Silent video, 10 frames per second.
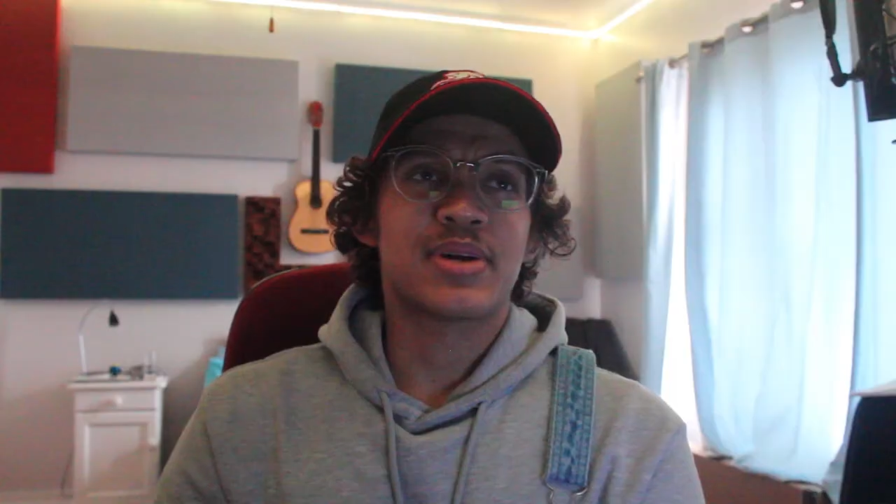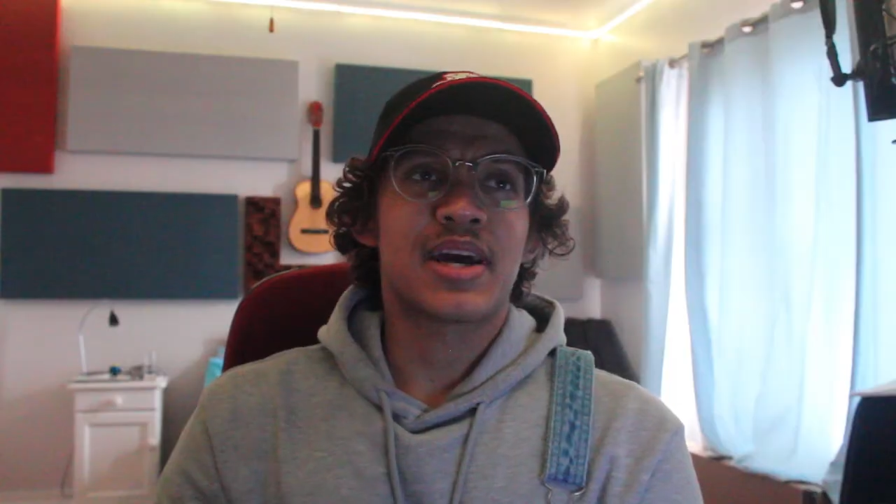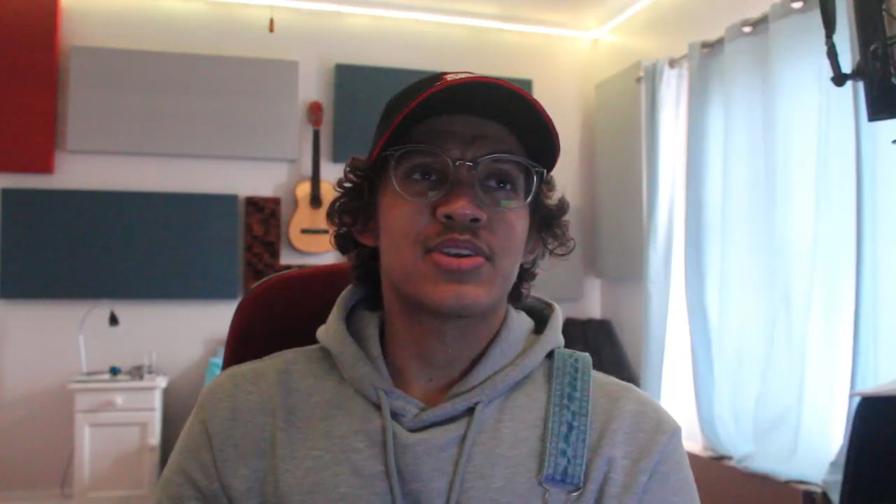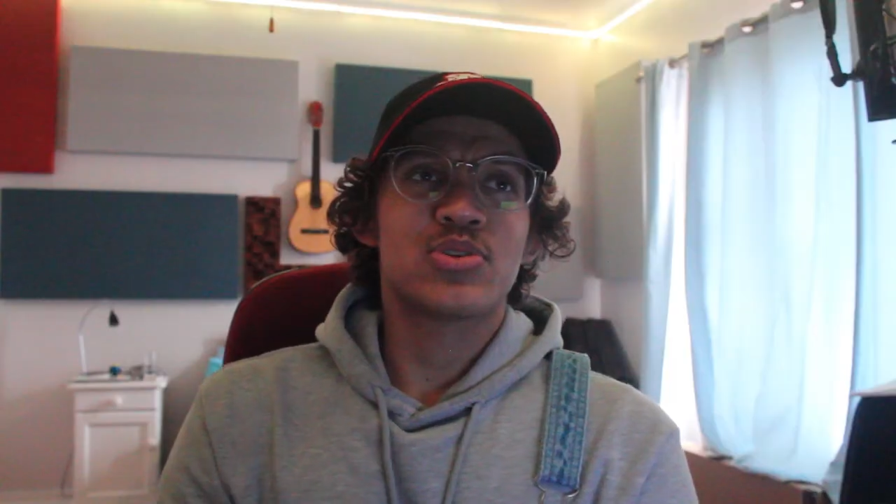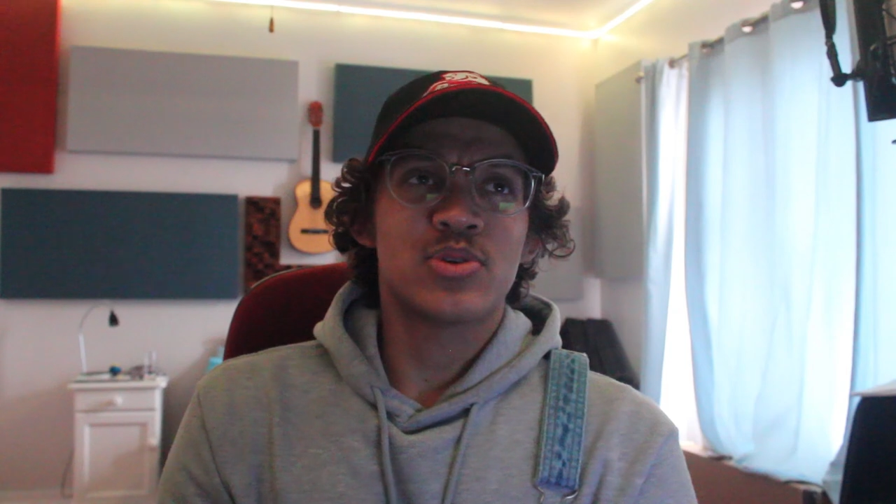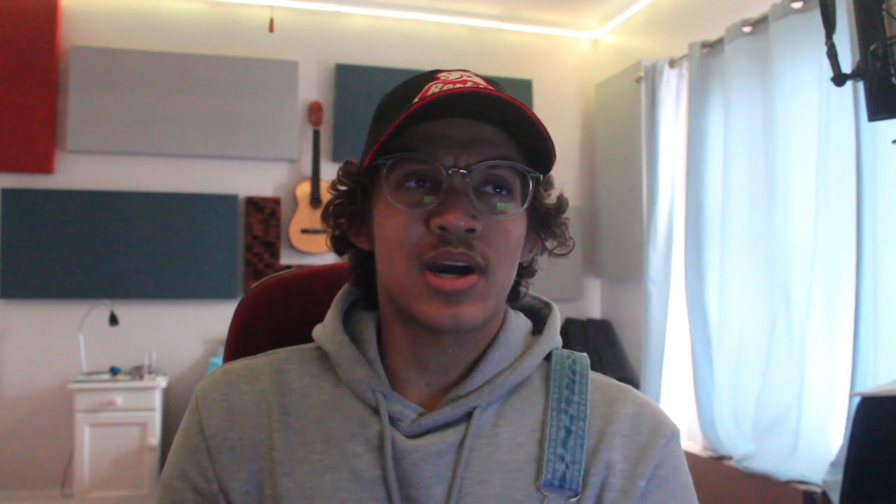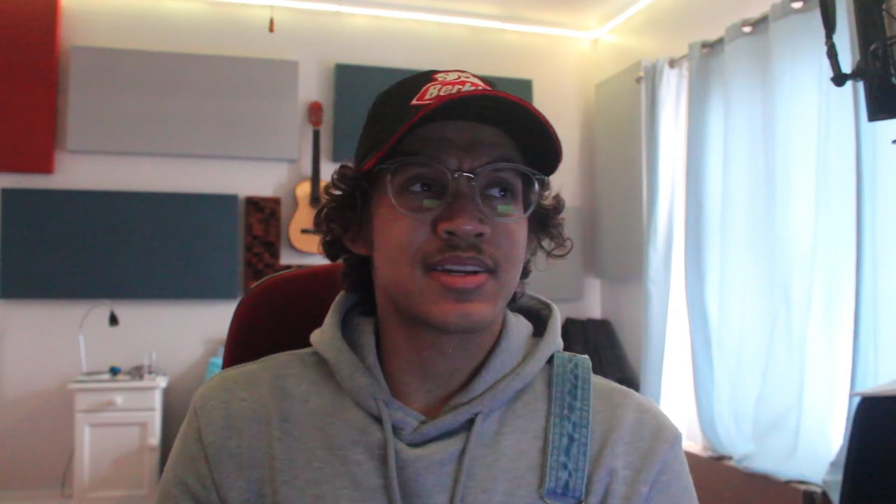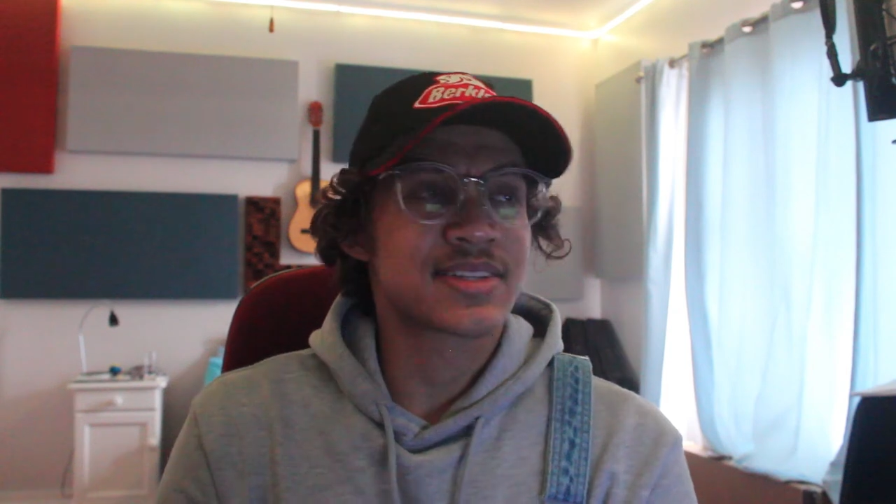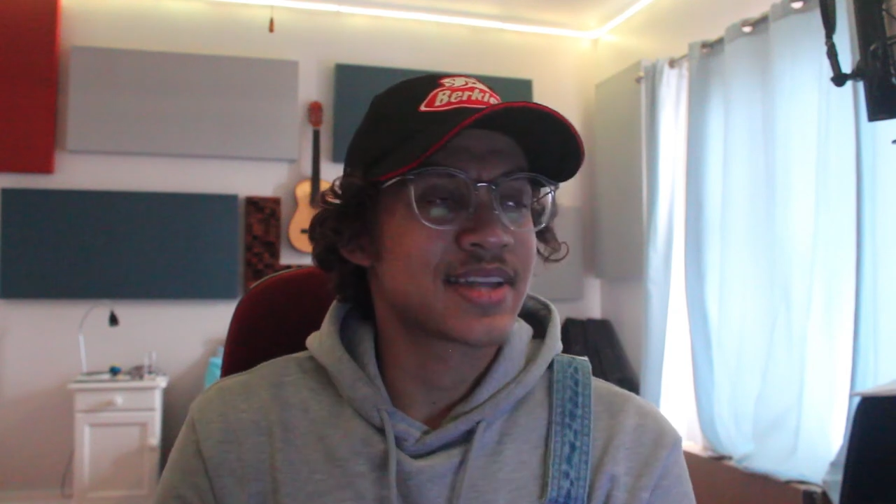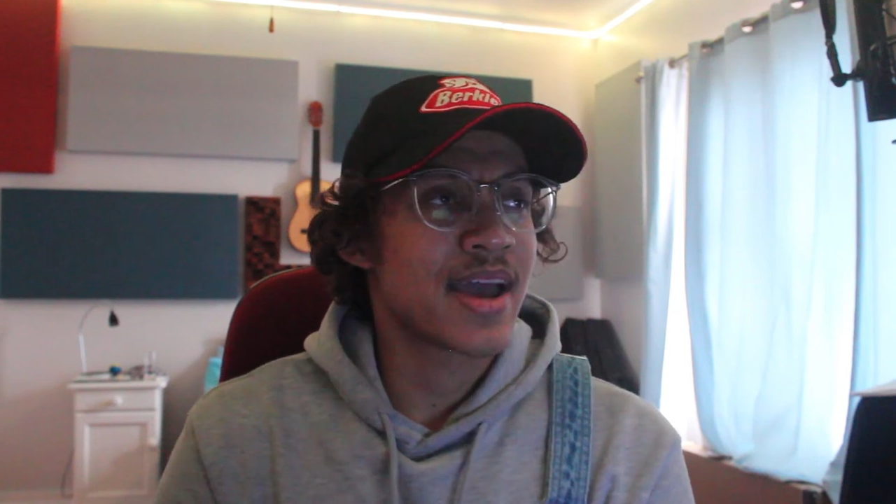But I do
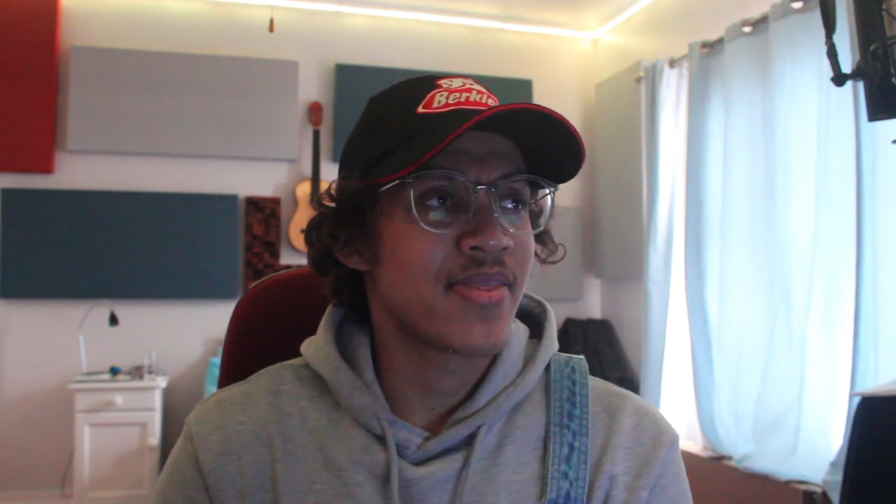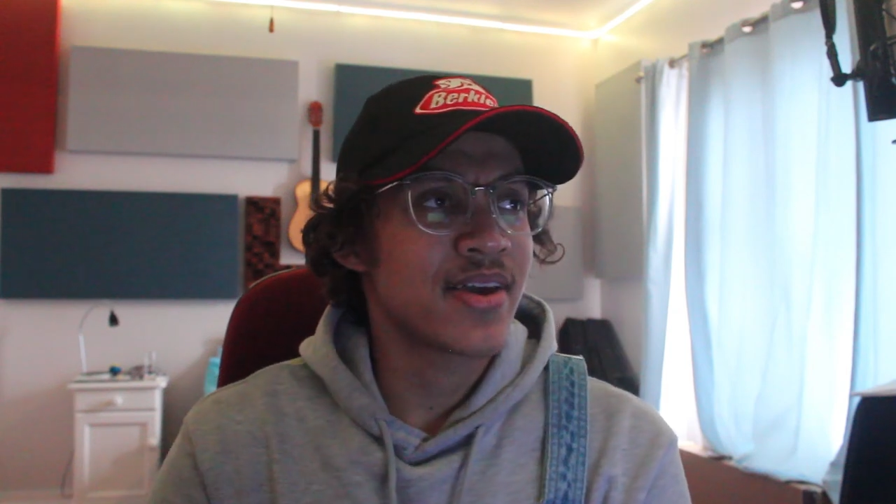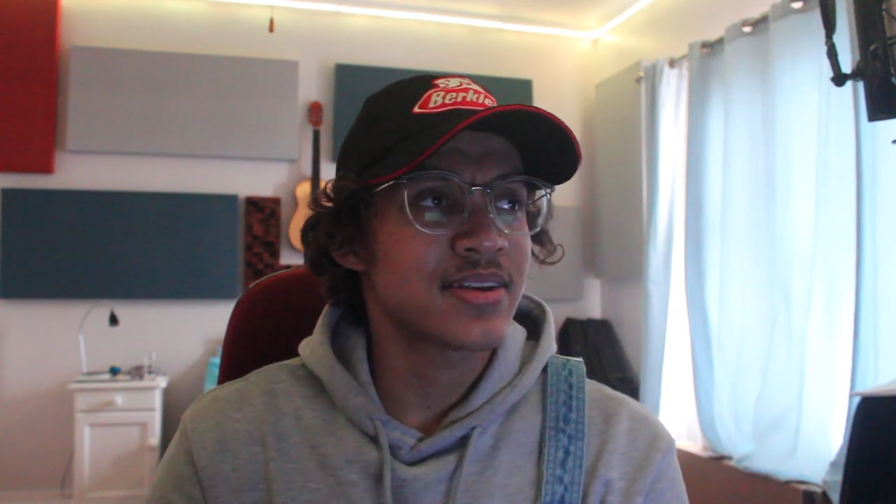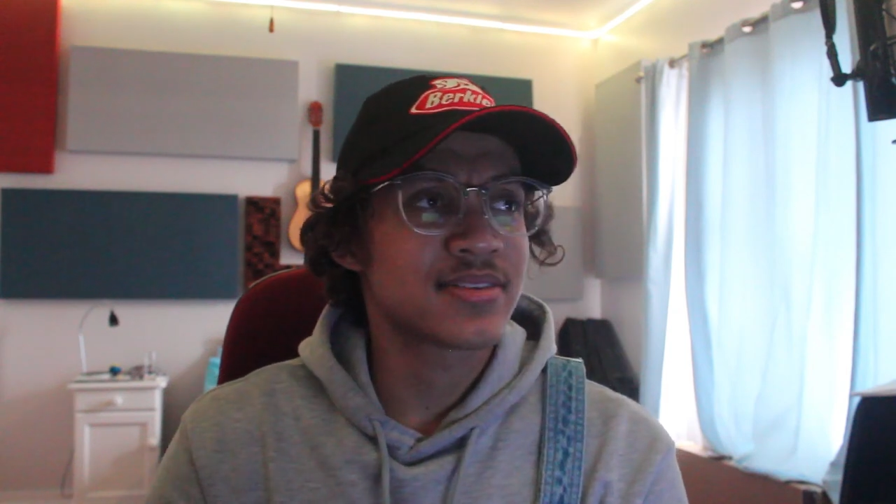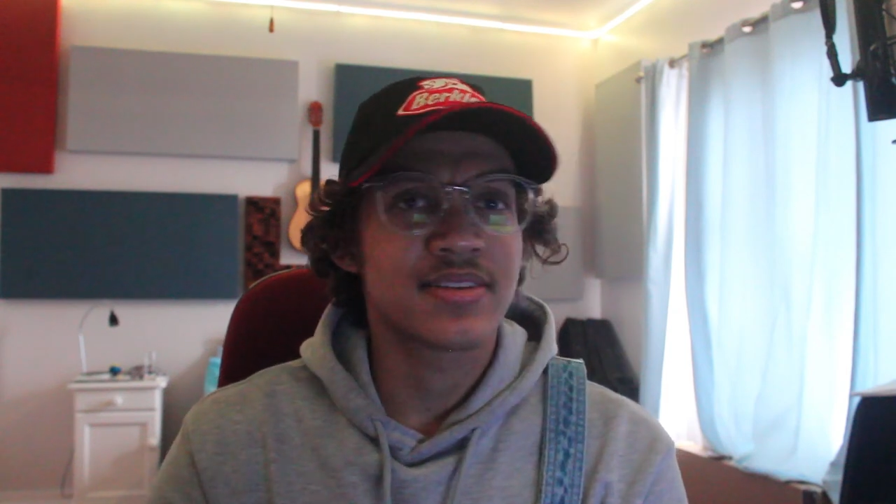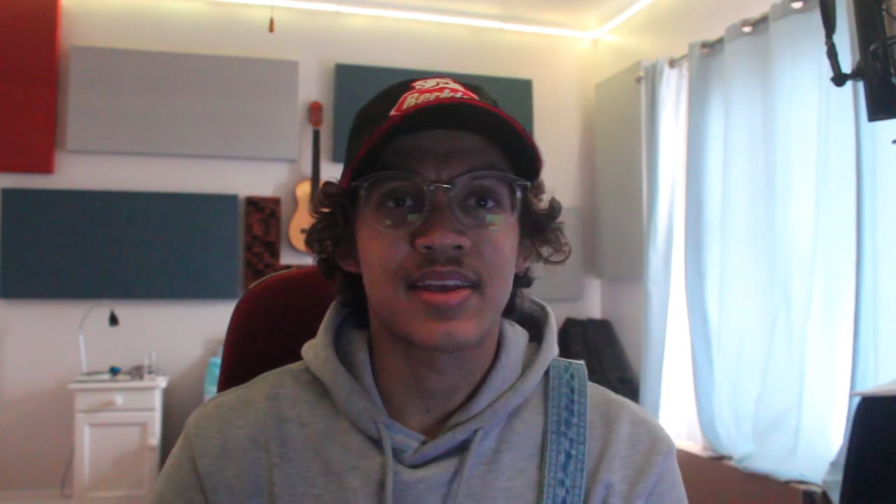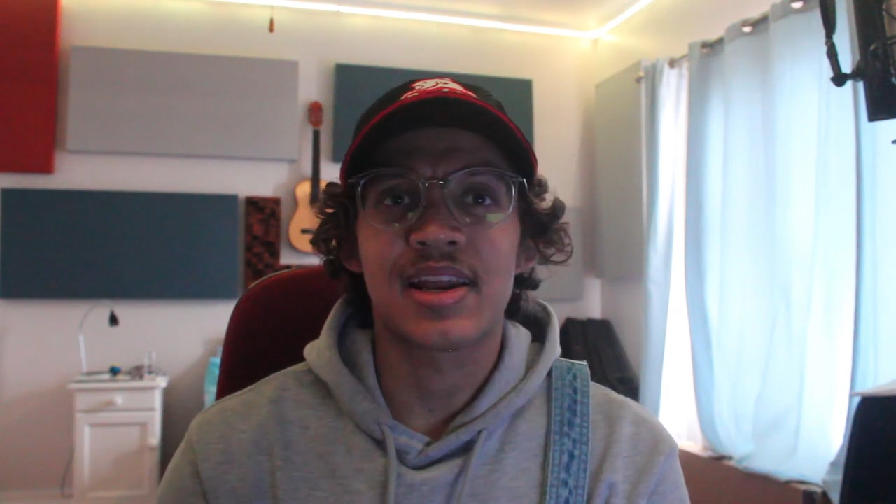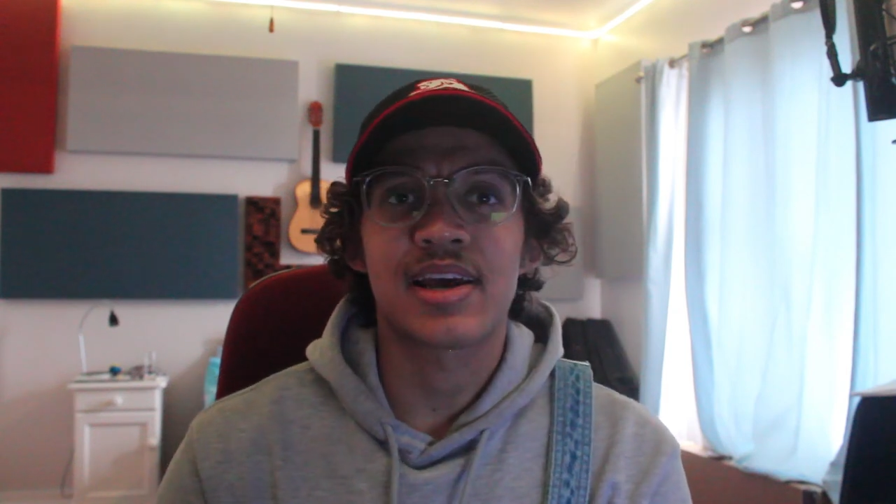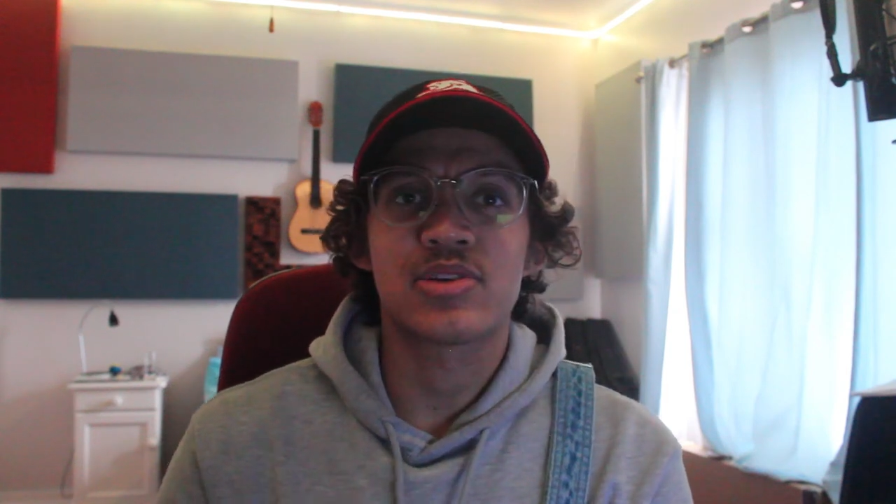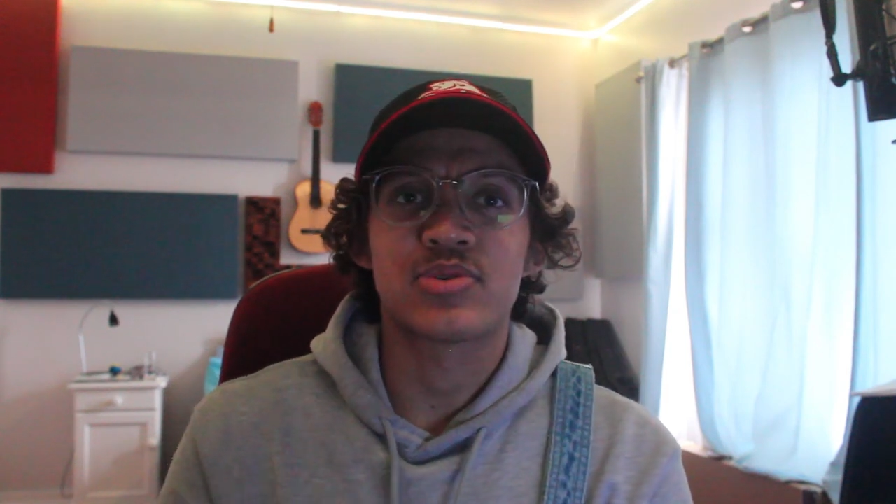understand that. They
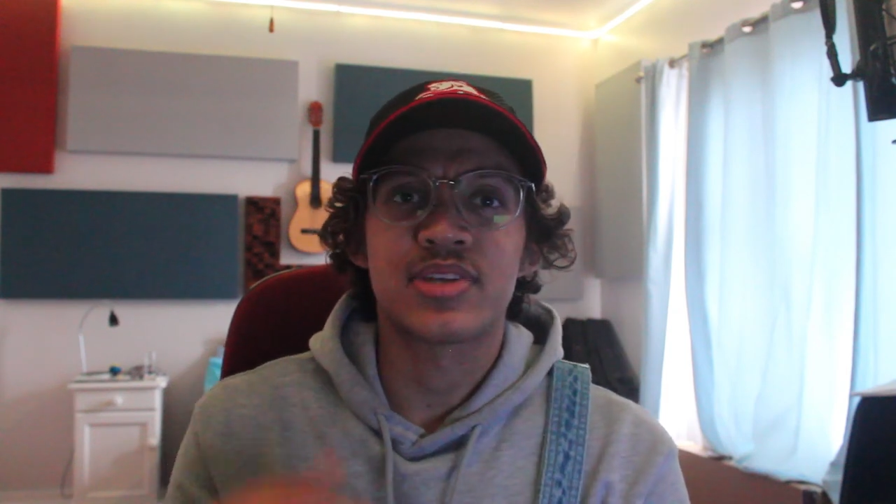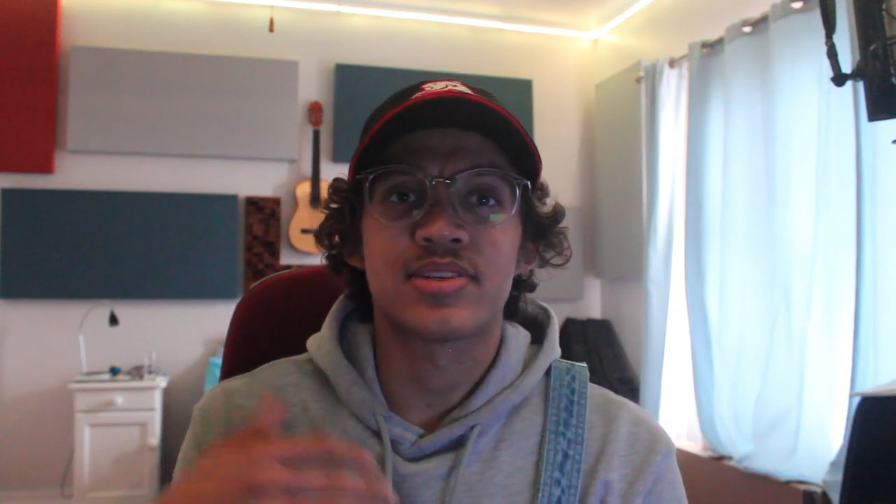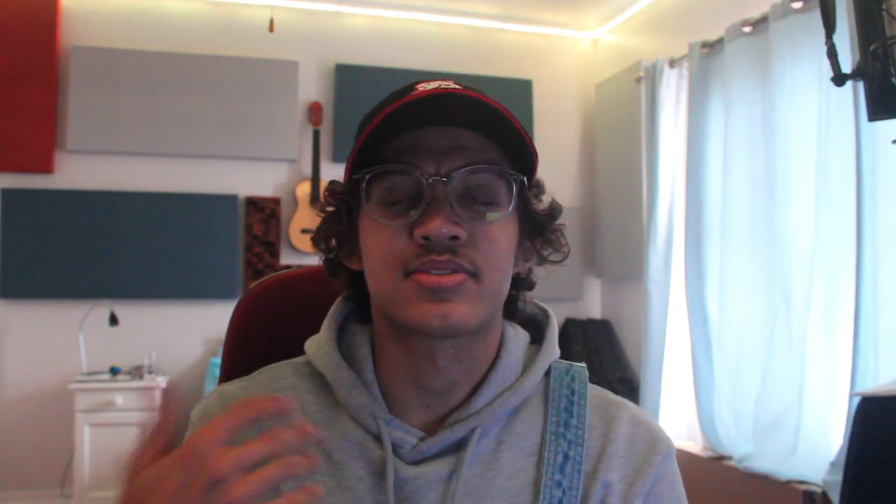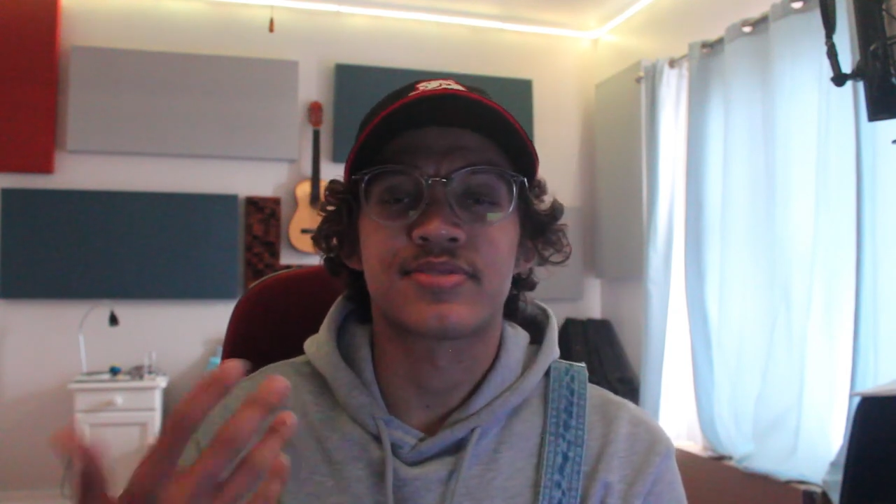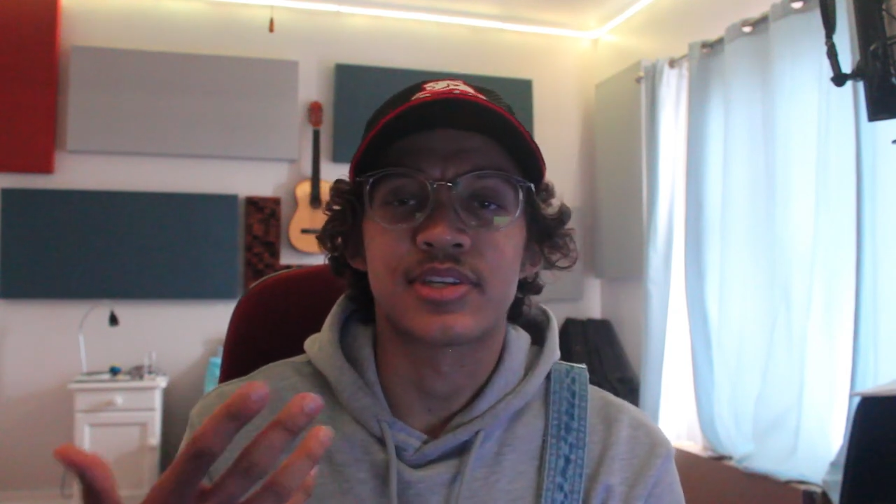like your sense of